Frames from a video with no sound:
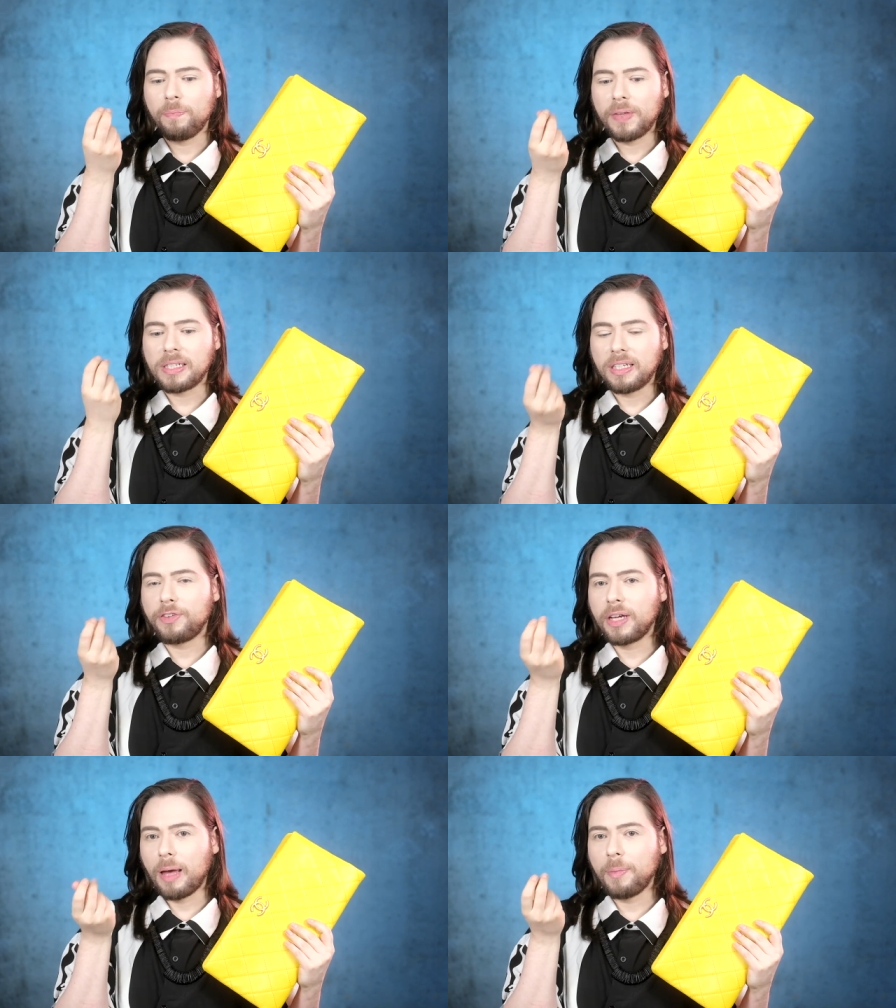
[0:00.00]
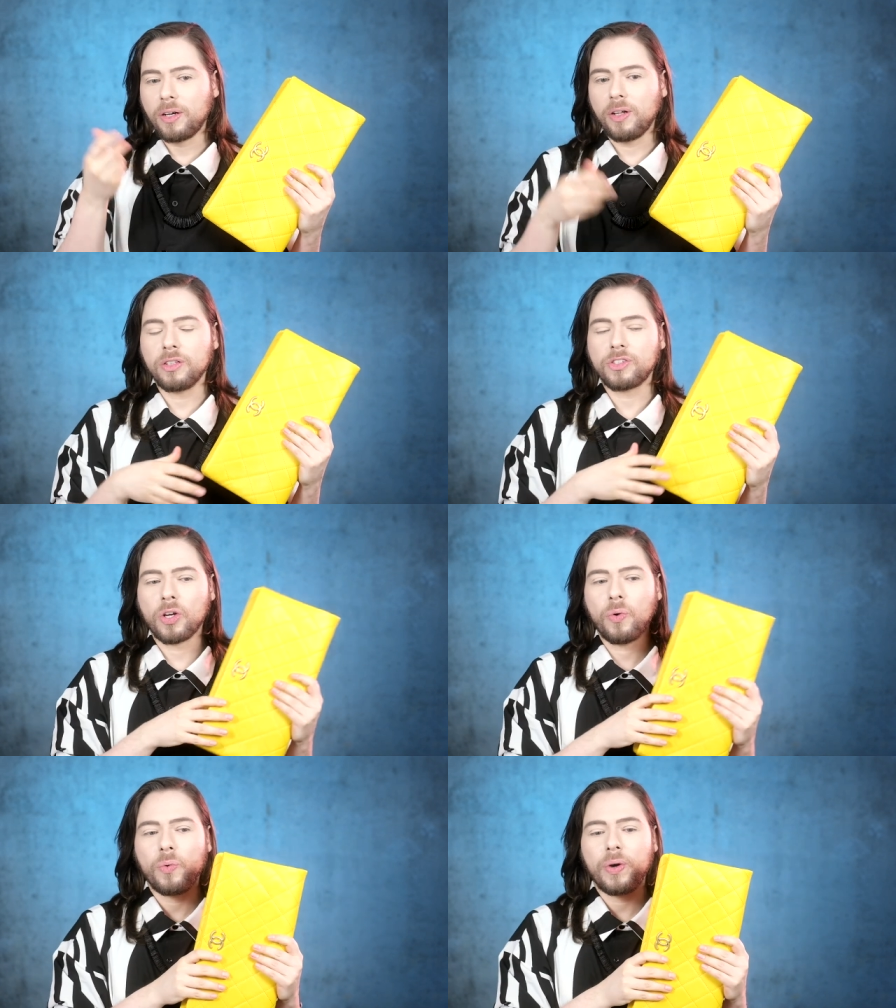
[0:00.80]
is a different chemical,
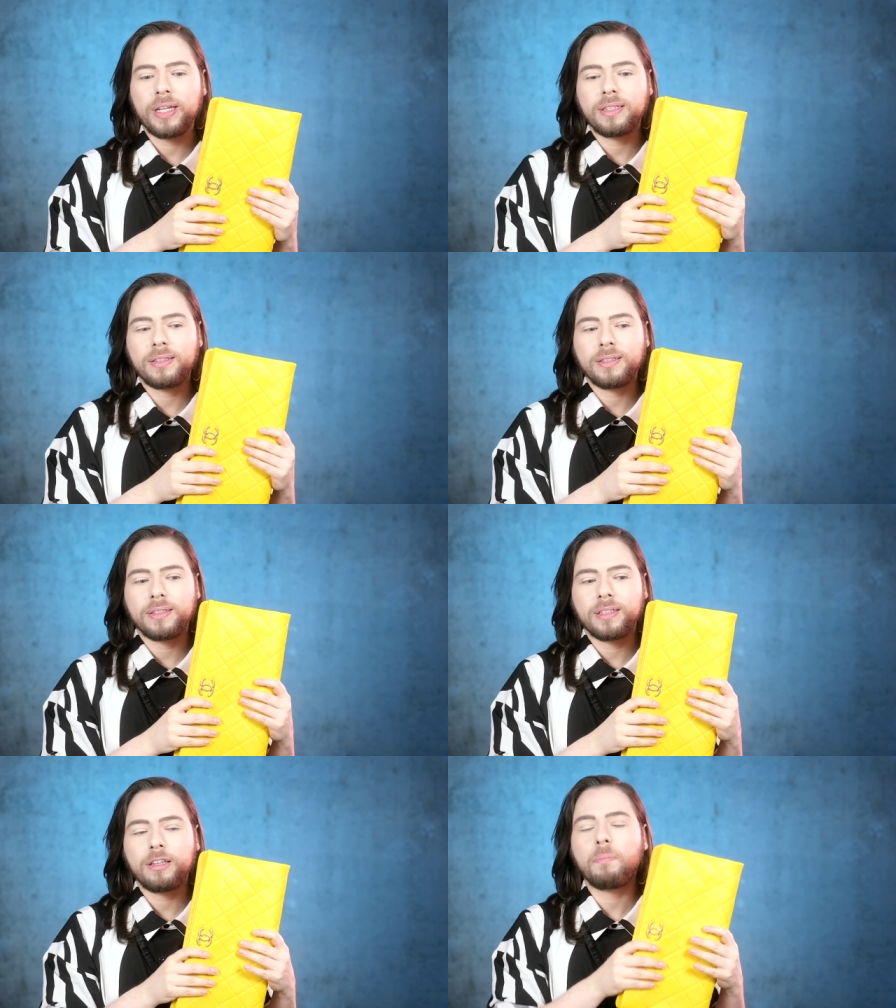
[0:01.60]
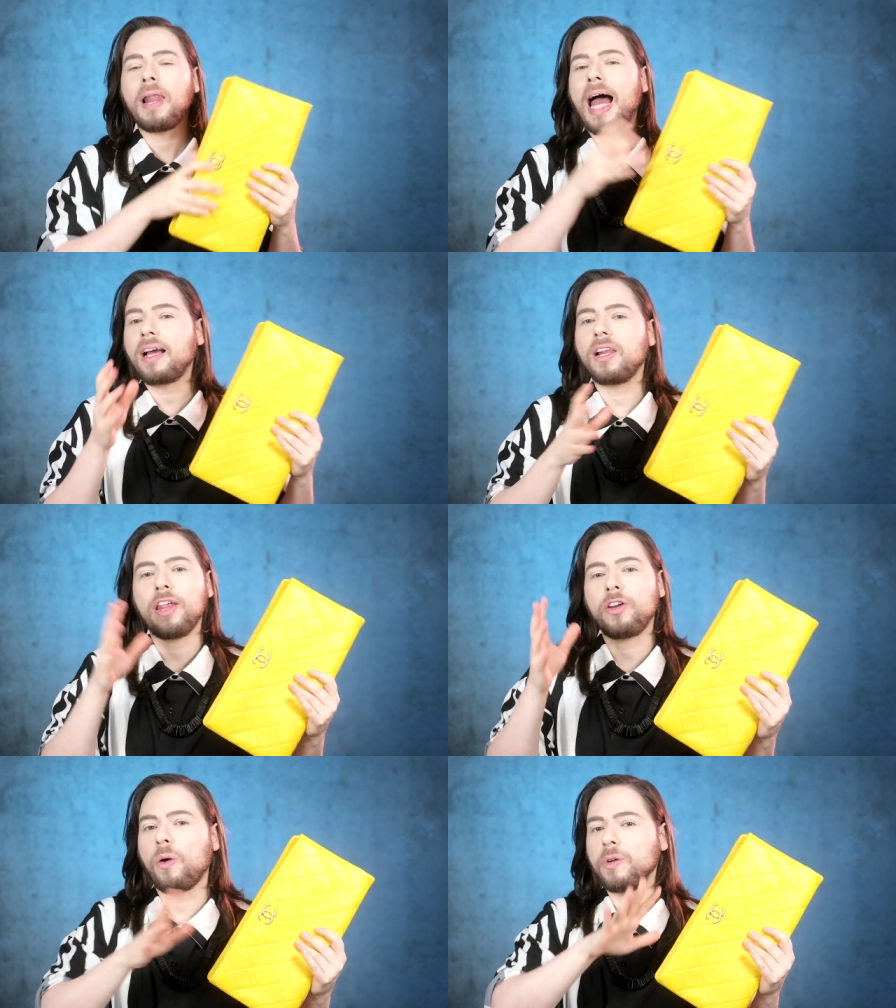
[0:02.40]
so it The black
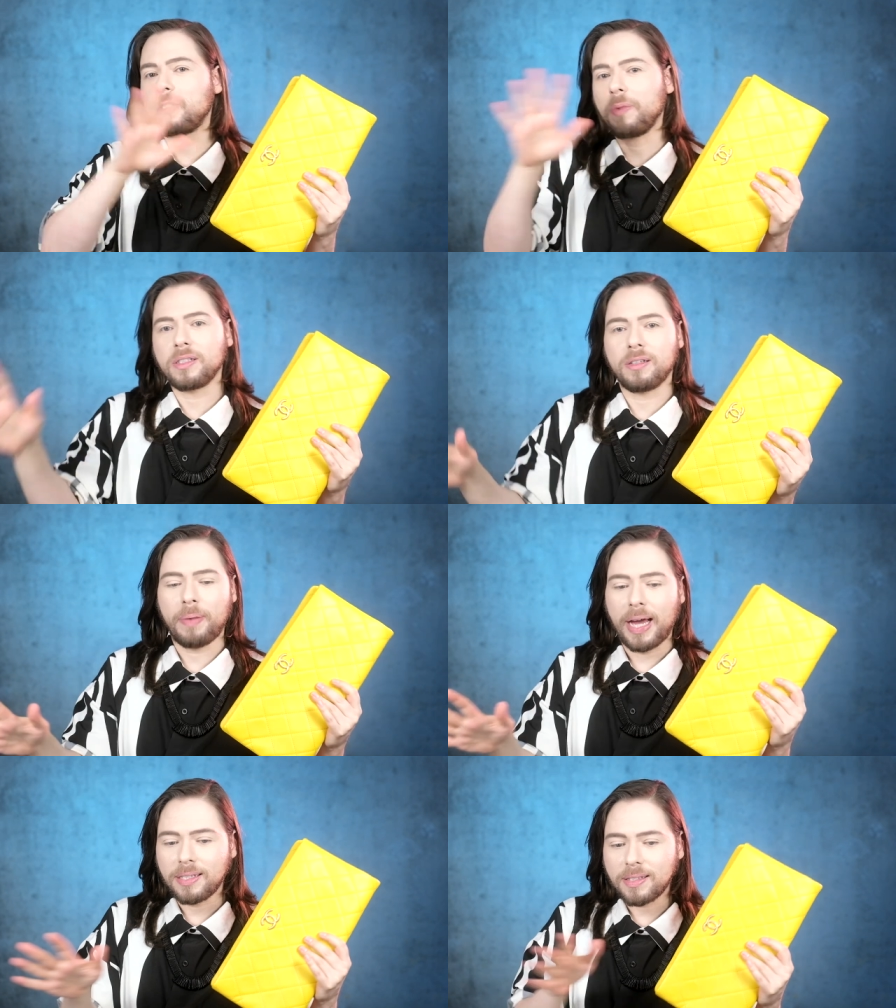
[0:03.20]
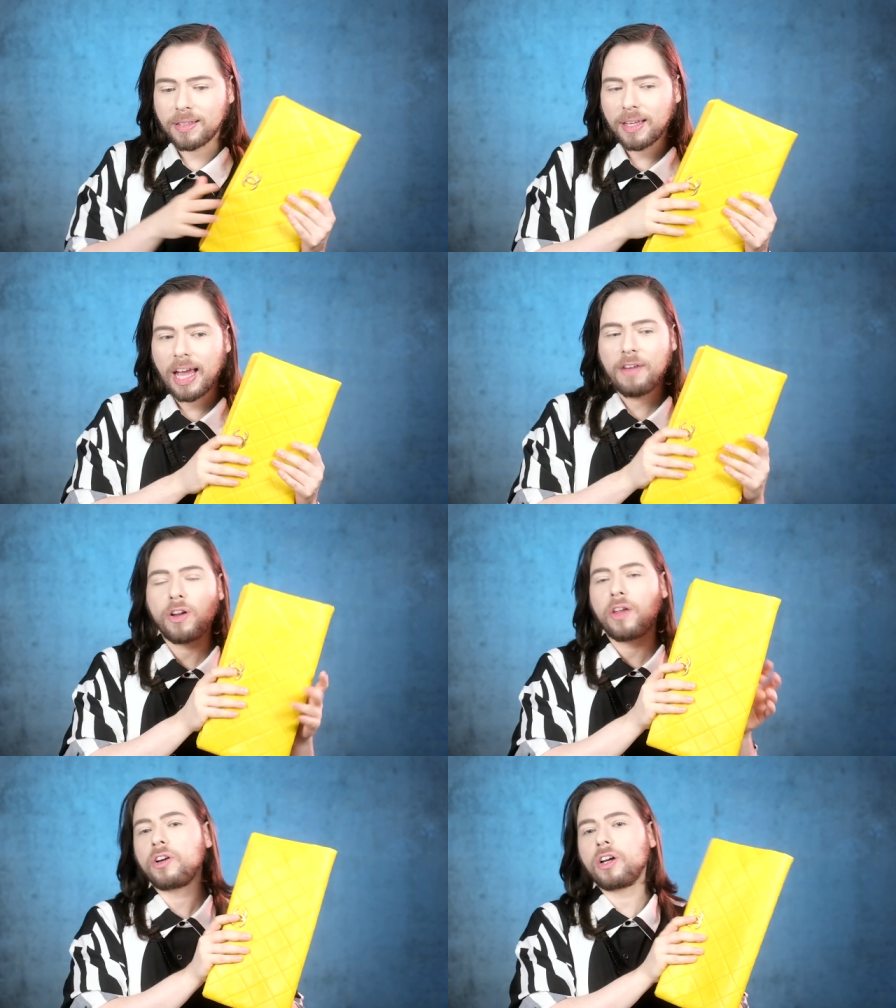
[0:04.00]
leather always smells the best.
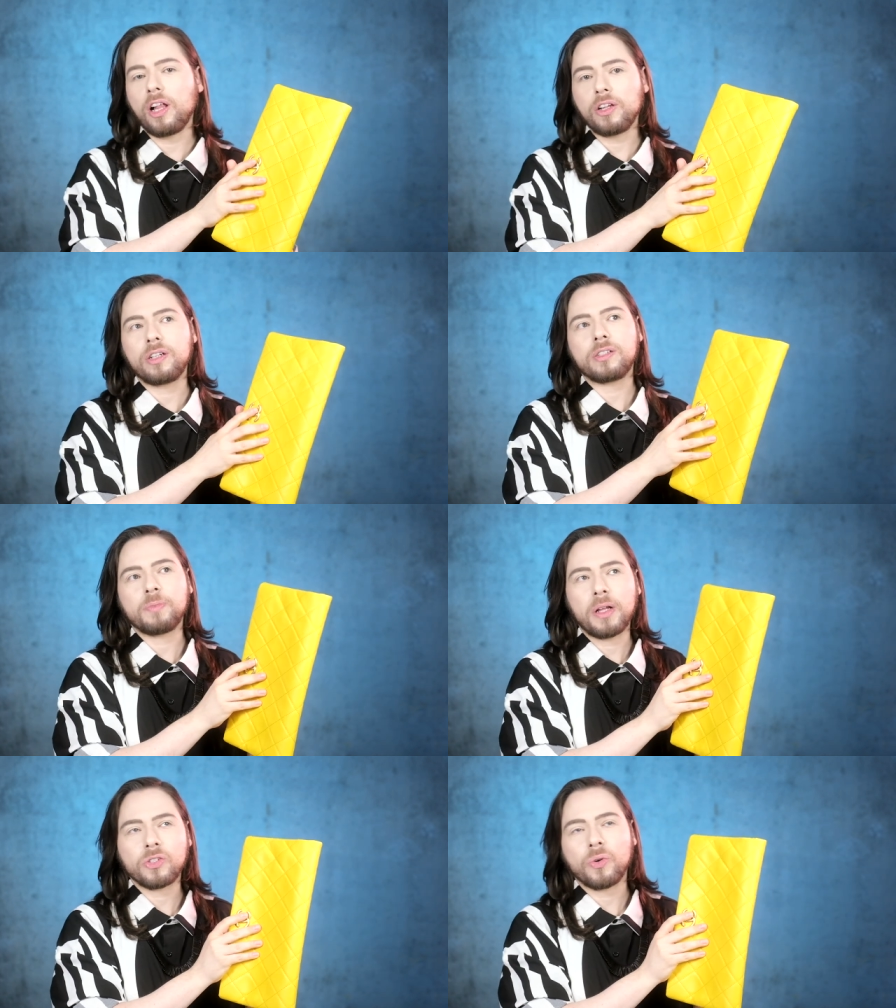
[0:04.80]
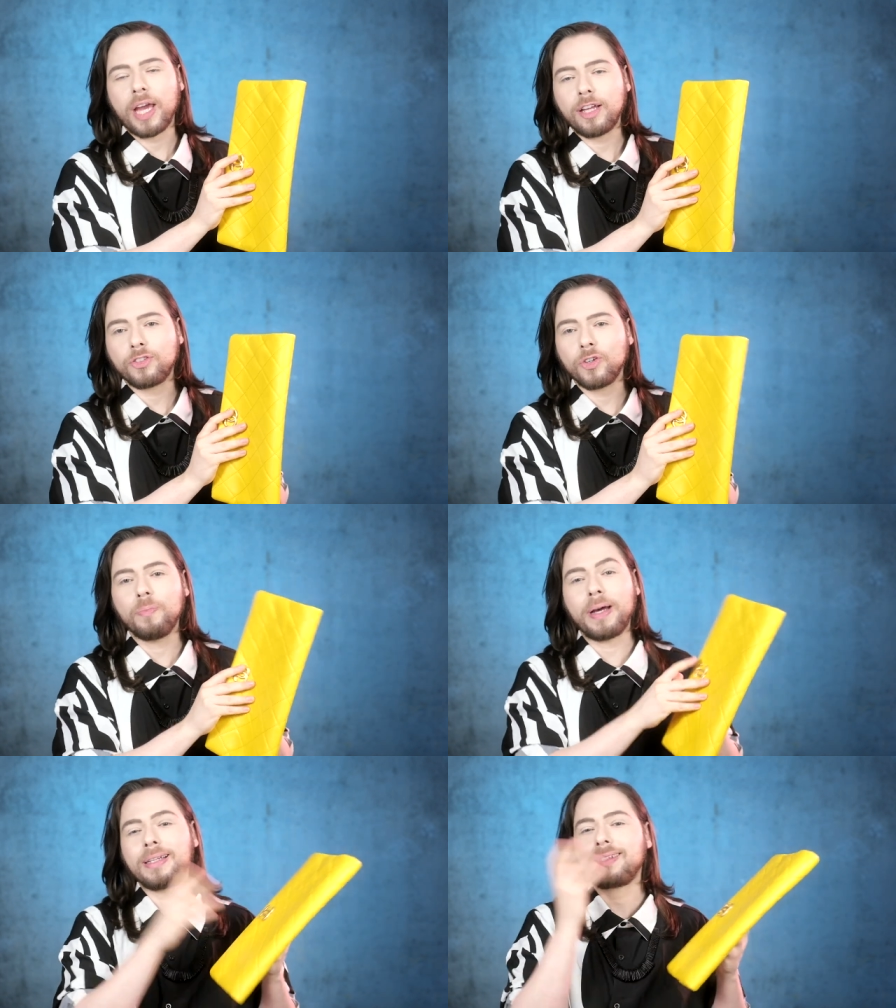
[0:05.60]
Every other color smells okay too,
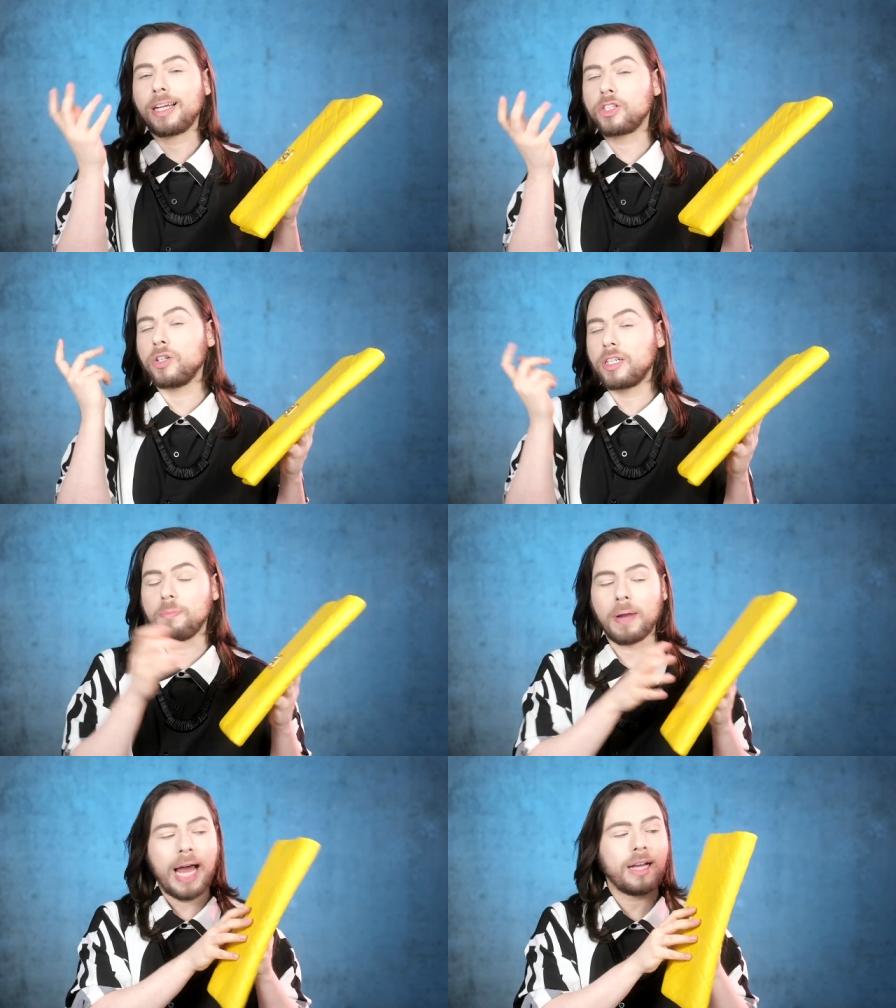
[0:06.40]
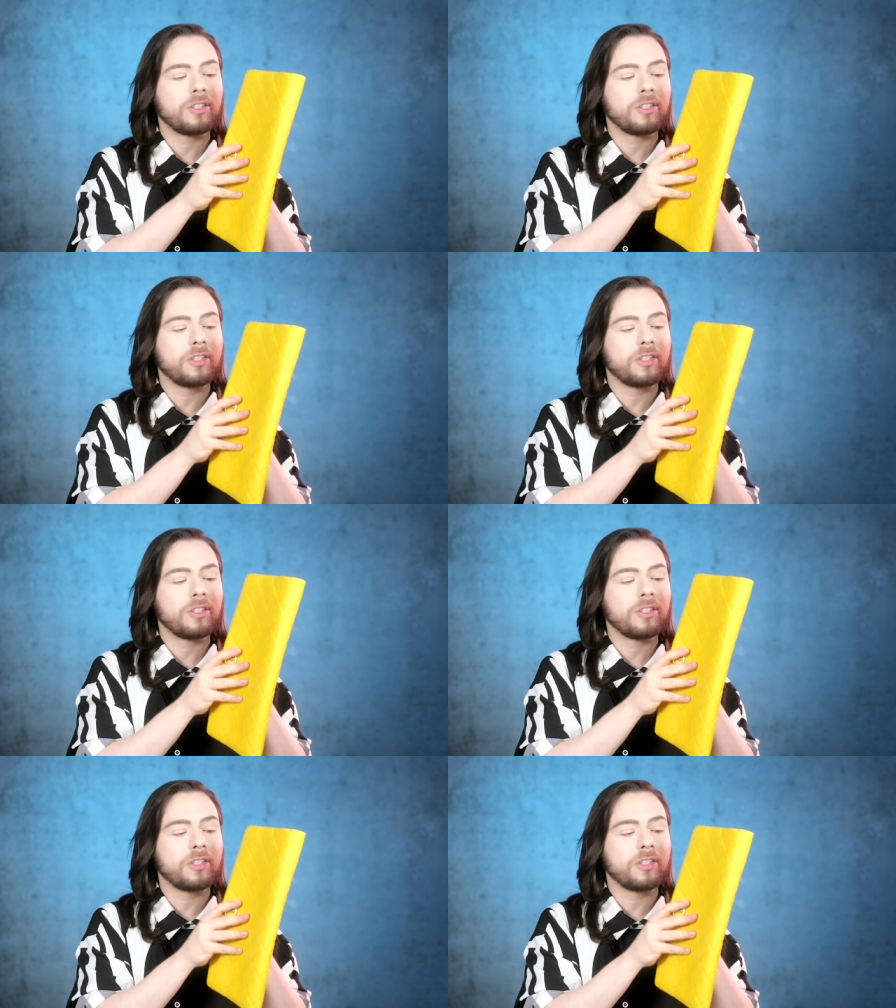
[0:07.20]
but it's not as good as black.